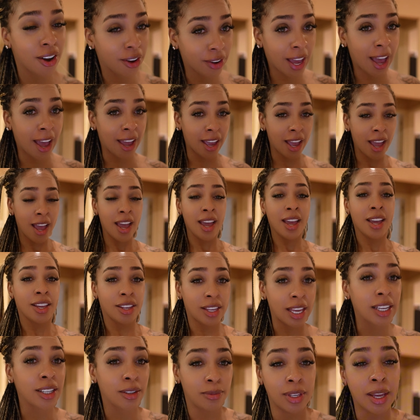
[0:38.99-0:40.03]
Okay,
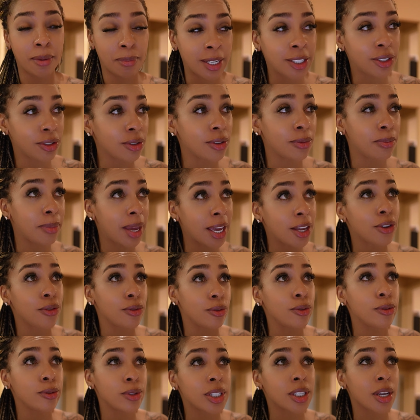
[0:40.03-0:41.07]
that makes you
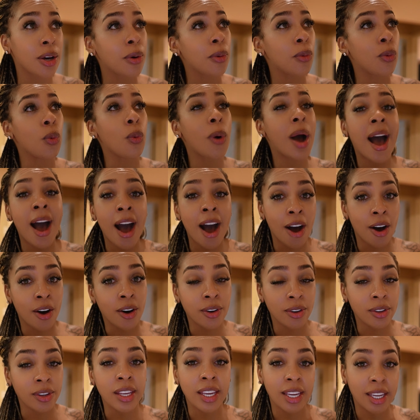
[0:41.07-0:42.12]
do some
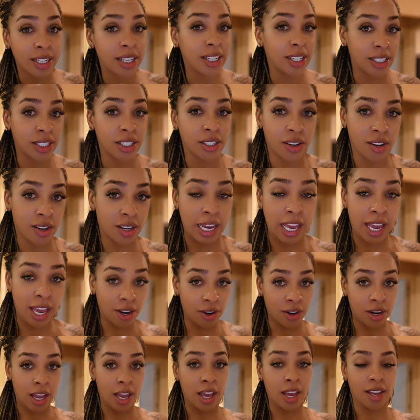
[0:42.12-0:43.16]
wild ish on the
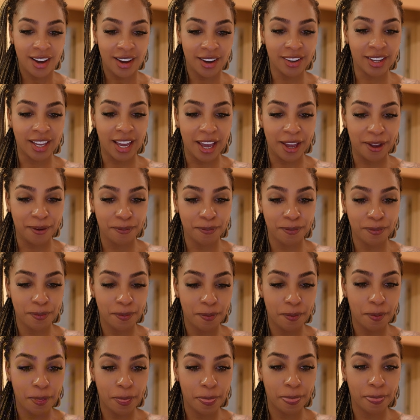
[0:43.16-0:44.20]
internet. Okay,
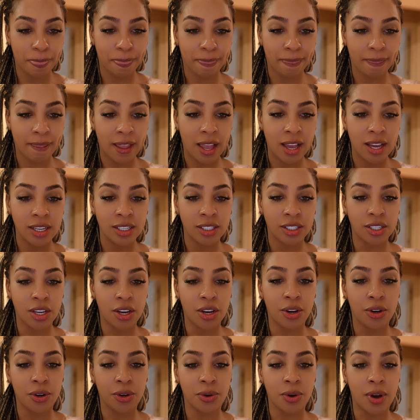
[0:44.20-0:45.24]

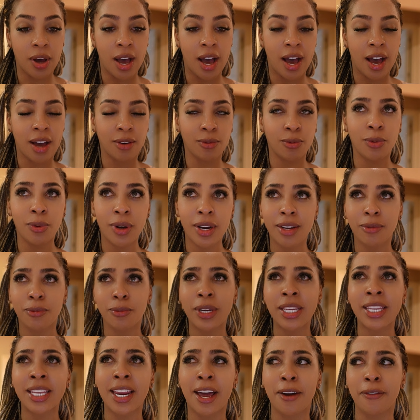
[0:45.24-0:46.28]
so
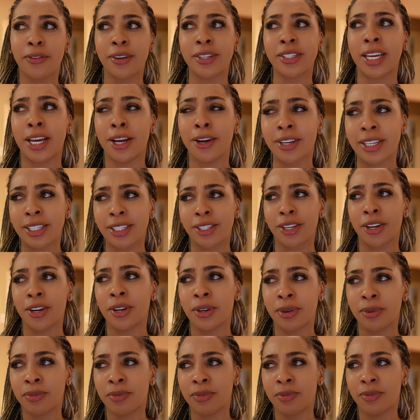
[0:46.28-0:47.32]
when did I first hear this
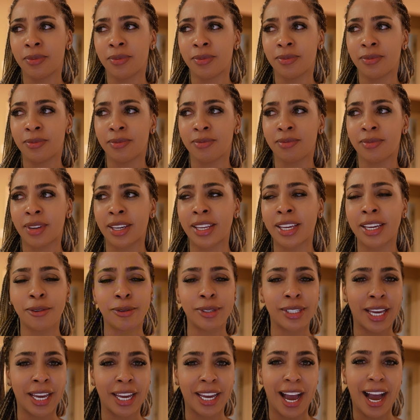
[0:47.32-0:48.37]
term? I think it
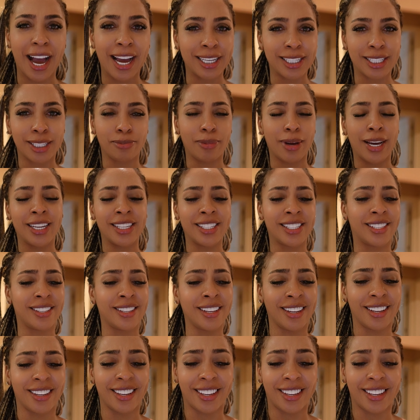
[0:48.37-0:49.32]
was like Ice Spice.